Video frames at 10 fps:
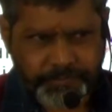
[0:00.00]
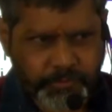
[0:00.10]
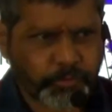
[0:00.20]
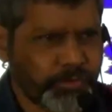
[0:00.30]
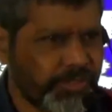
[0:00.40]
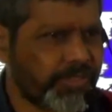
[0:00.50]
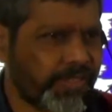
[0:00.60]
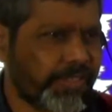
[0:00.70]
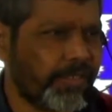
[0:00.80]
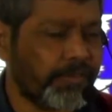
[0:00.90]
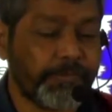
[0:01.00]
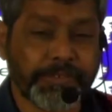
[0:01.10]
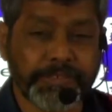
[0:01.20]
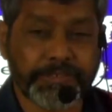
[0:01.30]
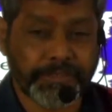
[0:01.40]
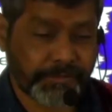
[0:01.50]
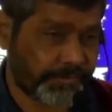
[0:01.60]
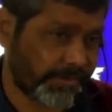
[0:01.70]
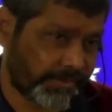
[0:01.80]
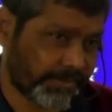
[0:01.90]
You just record for each and
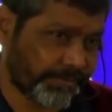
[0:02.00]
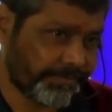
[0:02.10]
everything.